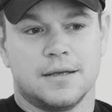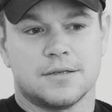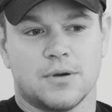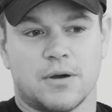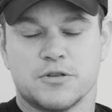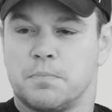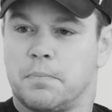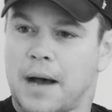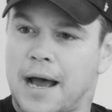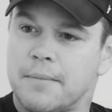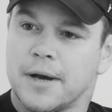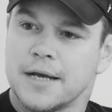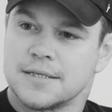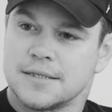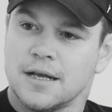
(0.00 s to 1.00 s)
So I was
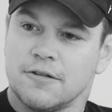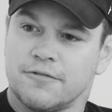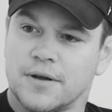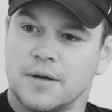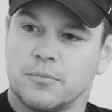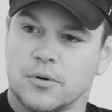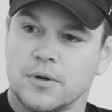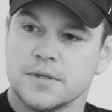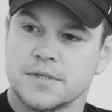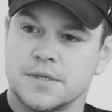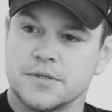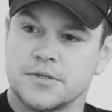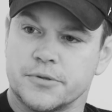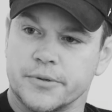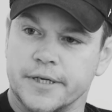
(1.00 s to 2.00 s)
by myself on
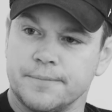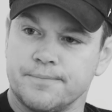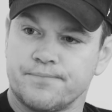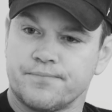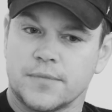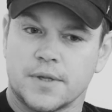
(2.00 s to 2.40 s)
Boylston Street